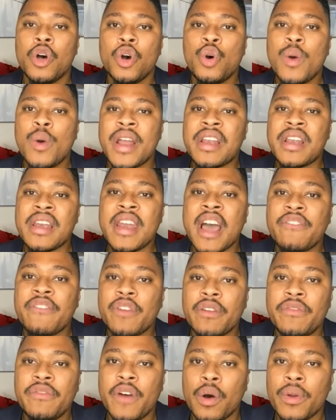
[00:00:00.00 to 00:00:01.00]
who had
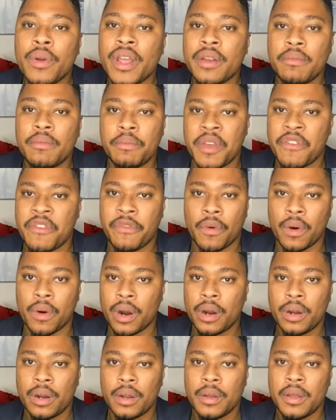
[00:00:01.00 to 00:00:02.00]
never voted
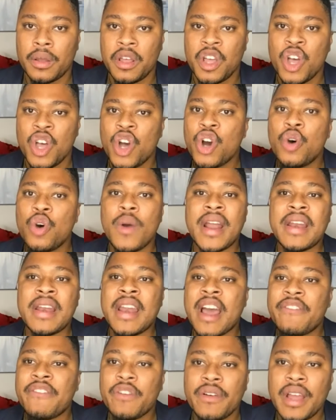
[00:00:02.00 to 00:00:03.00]
before, who had
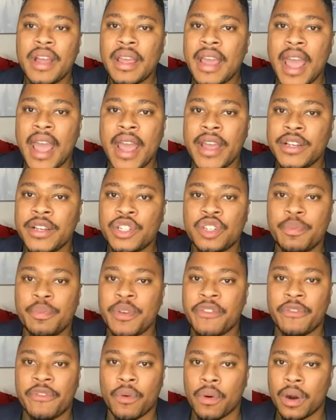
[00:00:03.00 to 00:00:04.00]
never engaged
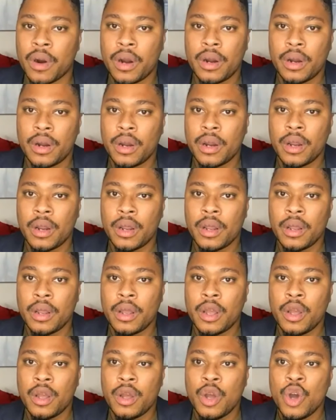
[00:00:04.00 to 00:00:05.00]
before,
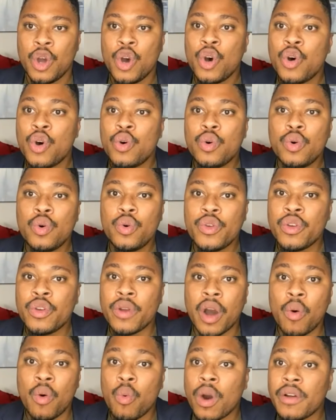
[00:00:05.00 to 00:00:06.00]
who,
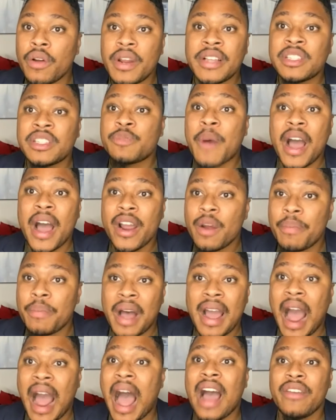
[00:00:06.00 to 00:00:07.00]
weren't inspired
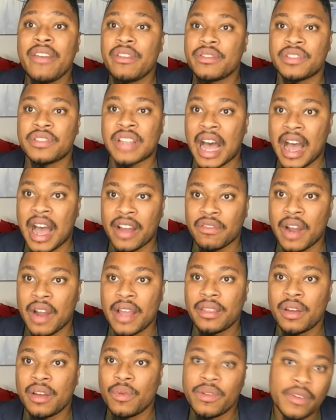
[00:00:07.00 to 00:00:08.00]
by either side,
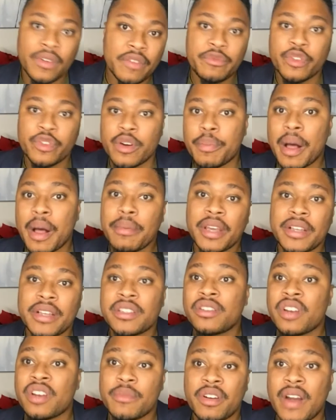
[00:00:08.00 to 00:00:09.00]
right? They were running for Republicans
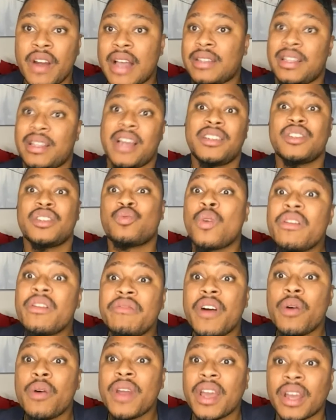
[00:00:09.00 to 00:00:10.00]
and Democrats. They just weren't
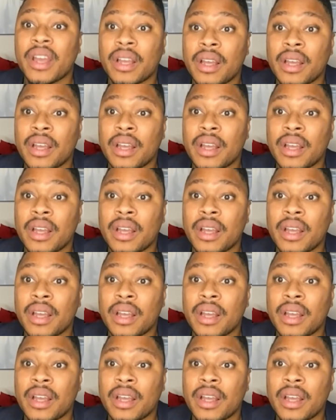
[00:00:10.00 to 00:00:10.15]
voting.